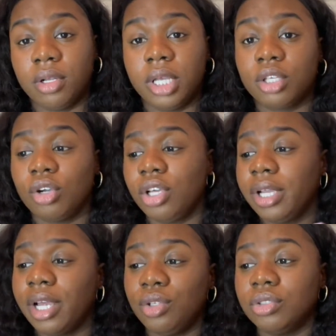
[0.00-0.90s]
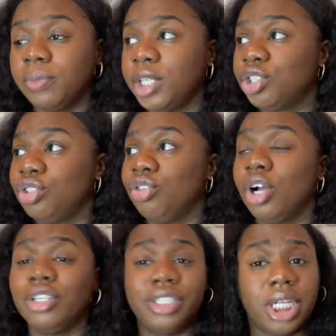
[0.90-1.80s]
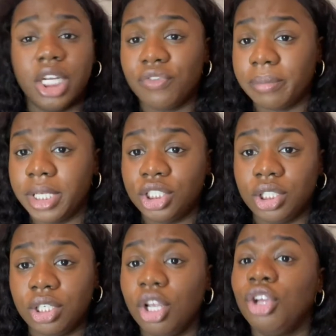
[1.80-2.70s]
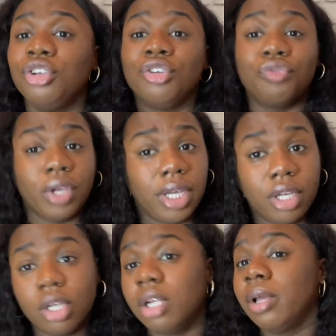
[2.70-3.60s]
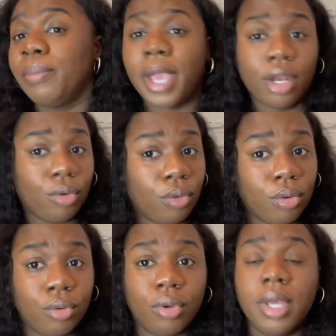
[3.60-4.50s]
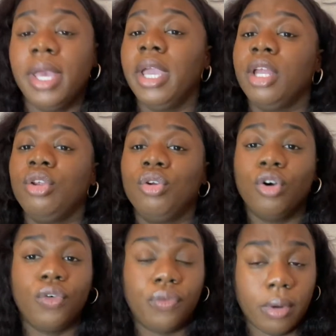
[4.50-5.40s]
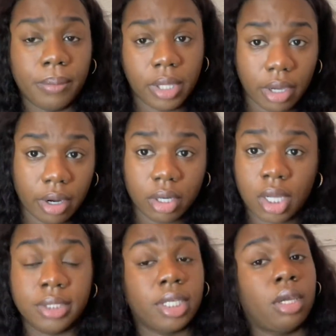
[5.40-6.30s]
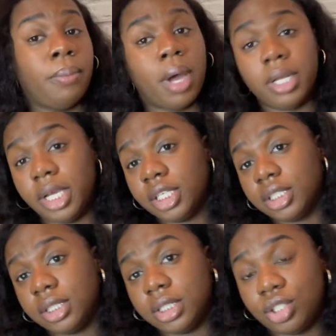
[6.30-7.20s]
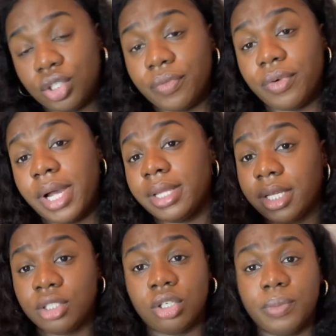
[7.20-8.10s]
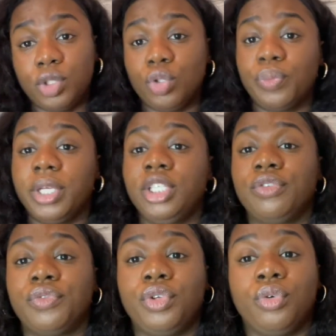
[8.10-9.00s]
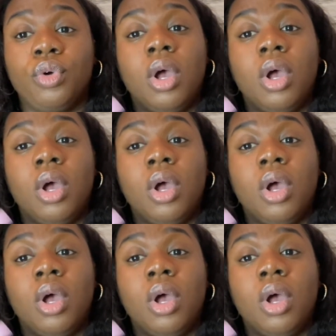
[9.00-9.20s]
Like, all you gotta do is make sure you understand the information, you read the manual, and you go from there and contact your bonding agency and so forth. I think it's gonna be super easy for you.